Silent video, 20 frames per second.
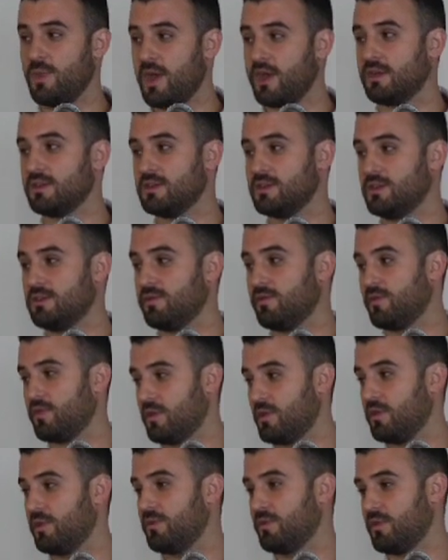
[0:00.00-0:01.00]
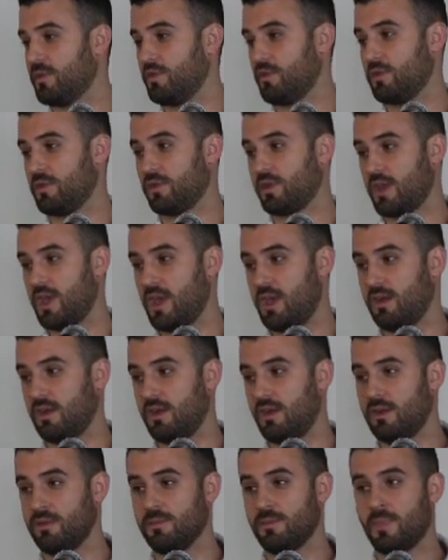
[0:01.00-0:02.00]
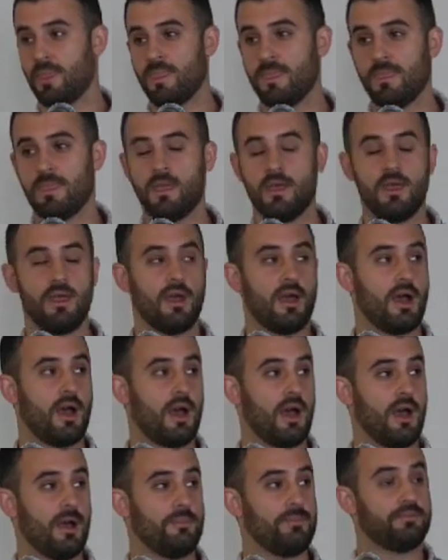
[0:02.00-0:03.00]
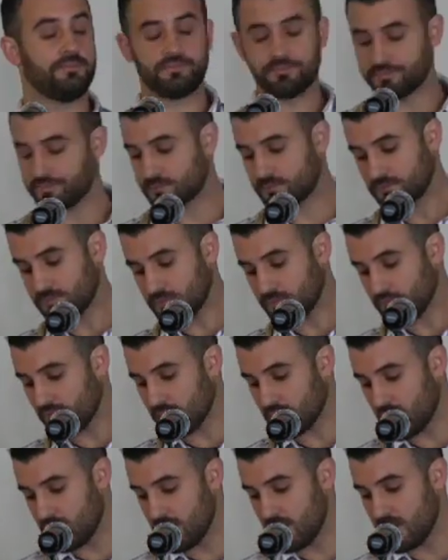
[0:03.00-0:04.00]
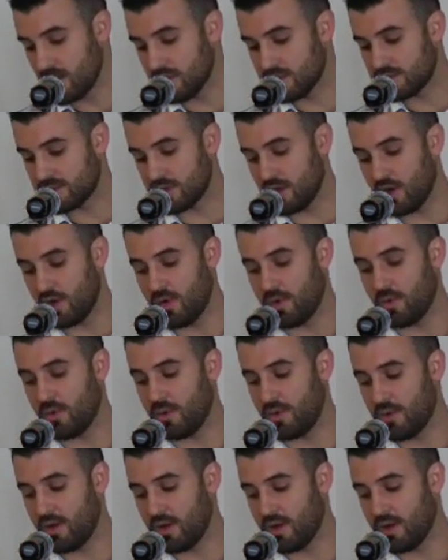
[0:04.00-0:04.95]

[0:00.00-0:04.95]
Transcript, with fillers: magazine for, for Northern Canada. Um, so